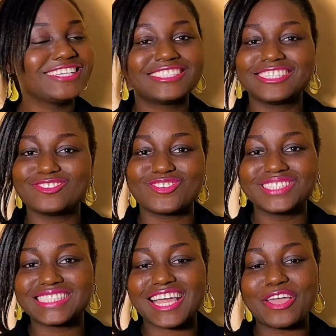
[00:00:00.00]
did
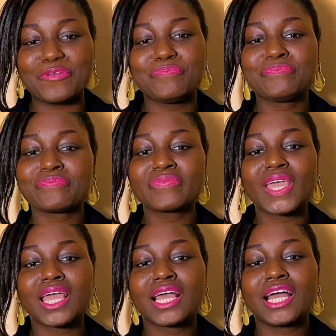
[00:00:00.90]
one time.
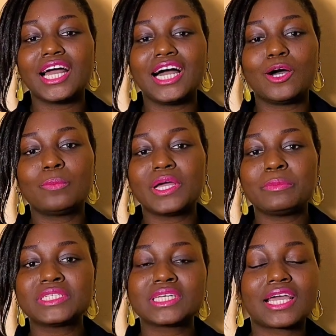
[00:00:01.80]
I
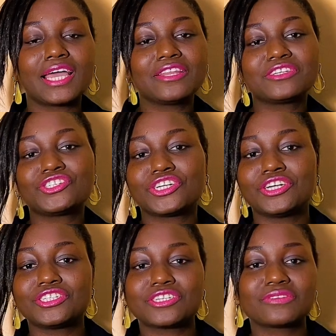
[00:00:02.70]
met a guy in the
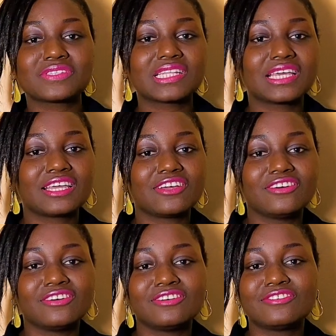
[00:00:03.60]
church and I was thinking,
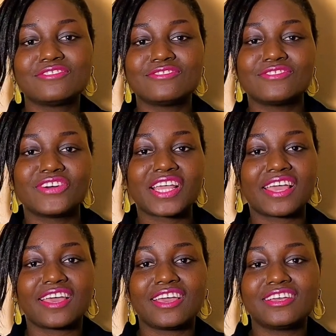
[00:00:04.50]
oh,
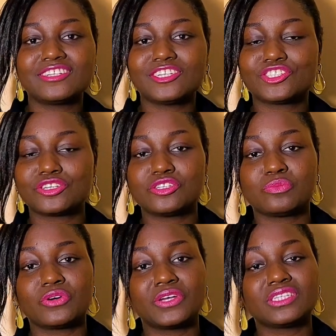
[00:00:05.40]
okay, a church
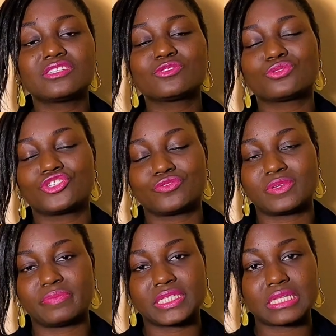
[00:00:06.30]
boy, this one should be
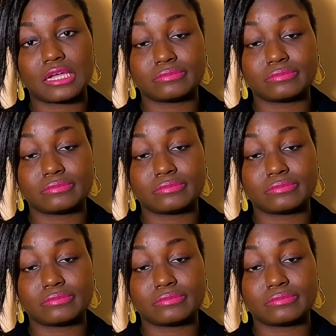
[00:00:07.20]
better.